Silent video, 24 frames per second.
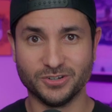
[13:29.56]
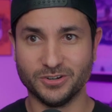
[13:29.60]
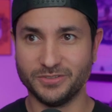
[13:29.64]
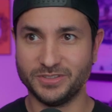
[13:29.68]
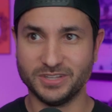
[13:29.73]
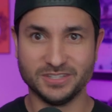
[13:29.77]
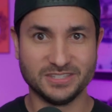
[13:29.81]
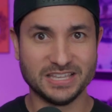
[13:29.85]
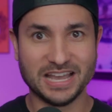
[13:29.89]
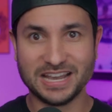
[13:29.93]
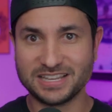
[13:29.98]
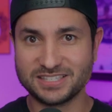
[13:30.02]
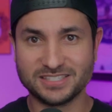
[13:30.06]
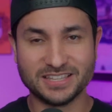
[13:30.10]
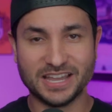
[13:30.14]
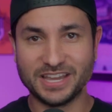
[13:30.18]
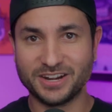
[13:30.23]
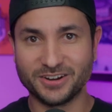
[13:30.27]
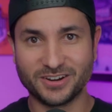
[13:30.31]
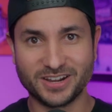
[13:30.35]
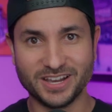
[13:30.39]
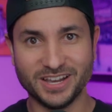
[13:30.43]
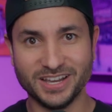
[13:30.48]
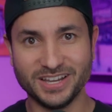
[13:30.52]
or the Zack
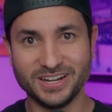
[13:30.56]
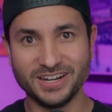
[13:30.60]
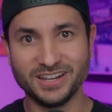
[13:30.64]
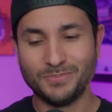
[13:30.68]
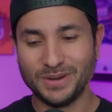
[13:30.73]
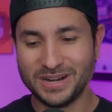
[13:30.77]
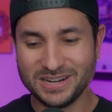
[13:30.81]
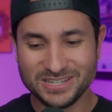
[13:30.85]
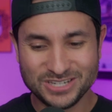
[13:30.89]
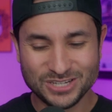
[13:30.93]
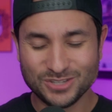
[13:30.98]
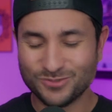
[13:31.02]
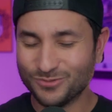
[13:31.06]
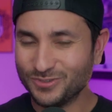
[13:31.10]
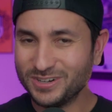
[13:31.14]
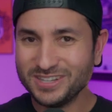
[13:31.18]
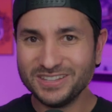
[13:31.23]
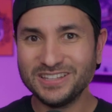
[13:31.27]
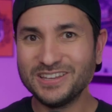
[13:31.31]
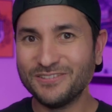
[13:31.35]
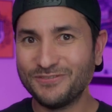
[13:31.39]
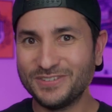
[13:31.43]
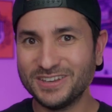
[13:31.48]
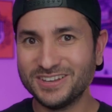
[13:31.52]
Snyder cut. But it just
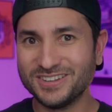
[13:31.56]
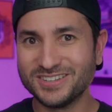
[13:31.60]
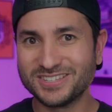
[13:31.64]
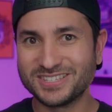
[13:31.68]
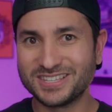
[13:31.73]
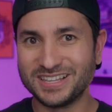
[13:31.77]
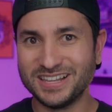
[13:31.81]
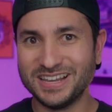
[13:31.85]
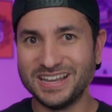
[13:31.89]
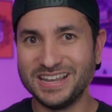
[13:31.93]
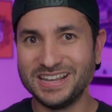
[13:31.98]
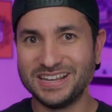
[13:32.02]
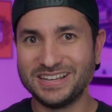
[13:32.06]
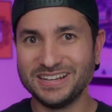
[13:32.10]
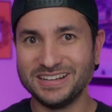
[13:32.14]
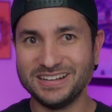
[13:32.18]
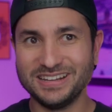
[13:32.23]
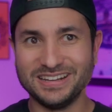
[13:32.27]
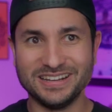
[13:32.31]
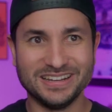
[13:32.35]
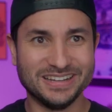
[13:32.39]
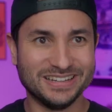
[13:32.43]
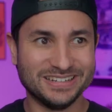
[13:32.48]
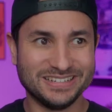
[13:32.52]
really feels like
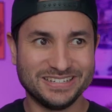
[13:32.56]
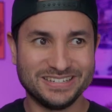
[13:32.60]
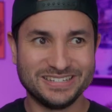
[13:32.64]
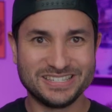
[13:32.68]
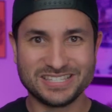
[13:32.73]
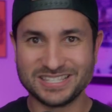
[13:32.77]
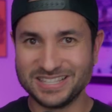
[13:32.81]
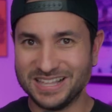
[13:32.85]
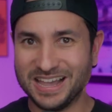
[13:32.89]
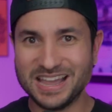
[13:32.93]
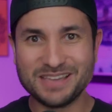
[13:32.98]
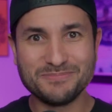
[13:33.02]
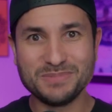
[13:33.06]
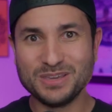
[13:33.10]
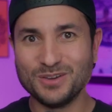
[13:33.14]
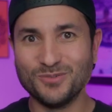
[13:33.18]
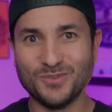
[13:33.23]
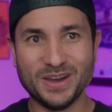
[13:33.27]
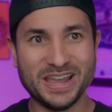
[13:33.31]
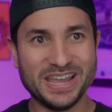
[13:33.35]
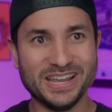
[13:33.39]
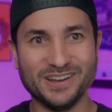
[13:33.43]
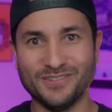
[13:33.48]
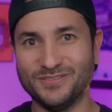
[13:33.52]
a slimy
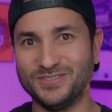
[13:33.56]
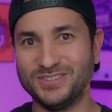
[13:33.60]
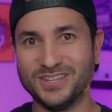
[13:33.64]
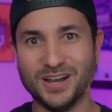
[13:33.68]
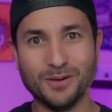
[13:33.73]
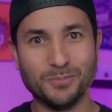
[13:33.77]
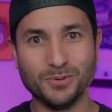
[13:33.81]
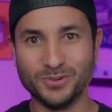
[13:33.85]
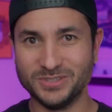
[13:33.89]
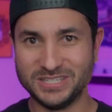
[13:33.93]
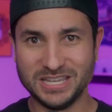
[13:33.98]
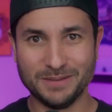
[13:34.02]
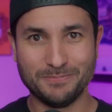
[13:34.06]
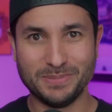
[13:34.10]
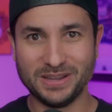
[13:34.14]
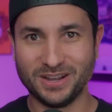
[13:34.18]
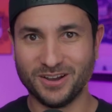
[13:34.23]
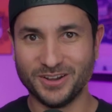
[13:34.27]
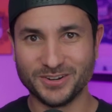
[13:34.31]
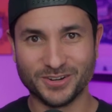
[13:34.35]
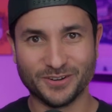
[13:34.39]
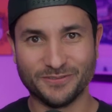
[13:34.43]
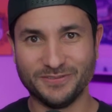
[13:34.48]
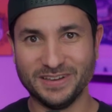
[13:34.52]
way of double dipping
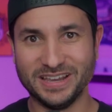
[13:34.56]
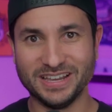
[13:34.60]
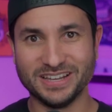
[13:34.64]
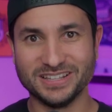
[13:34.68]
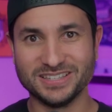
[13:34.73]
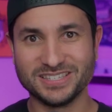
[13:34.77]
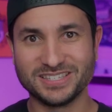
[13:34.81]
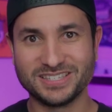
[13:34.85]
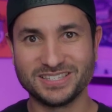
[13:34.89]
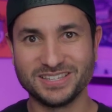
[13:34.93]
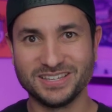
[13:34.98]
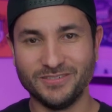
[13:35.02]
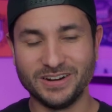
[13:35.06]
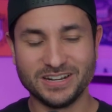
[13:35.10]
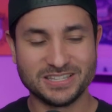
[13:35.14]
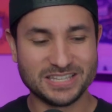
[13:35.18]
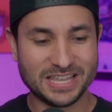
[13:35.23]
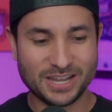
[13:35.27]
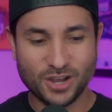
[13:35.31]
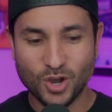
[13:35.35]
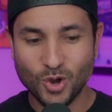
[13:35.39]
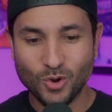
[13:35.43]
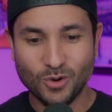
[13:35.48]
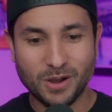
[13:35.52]
on your fans when it's
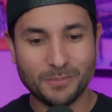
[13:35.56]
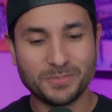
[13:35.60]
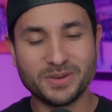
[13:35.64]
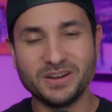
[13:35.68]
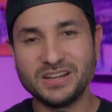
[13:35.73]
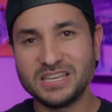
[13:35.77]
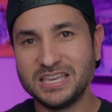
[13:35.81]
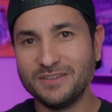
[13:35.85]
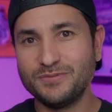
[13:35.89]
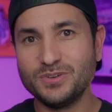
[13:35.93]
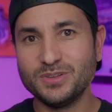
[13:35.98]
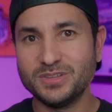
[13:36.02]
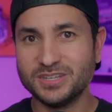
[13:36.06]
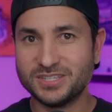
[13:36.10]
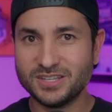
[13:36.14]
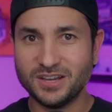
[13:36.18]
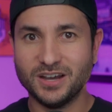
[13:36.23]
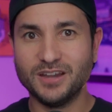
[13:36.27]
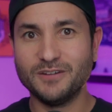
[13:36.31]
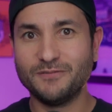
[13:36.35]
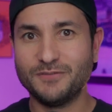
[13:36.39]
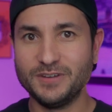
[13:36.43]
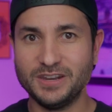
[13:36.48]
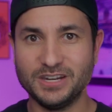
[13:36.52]
like, oh, I'm gonna give you this
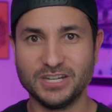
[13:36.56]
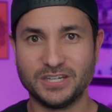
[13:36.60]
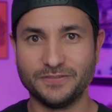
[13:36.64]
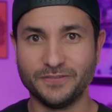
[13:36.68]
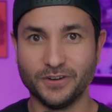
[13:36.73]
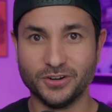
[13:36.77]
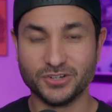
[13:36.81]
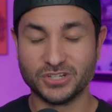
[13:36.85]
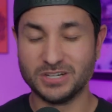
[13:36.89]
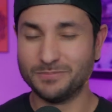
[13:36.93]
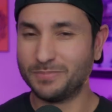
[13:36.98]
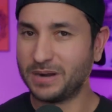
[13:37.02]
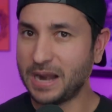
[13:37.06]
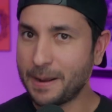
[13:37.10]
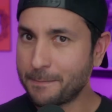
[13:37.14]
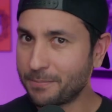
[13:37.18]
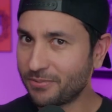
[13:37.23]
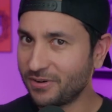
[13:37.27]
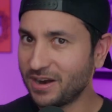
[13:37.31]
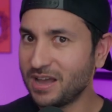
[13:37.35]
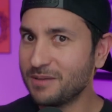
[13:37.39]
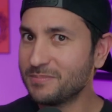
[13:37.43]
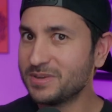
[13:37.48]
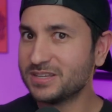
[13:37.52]
unfinished version, but I
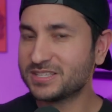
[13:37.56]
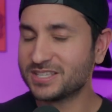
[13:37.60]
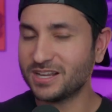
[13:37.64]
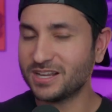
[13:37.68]
promise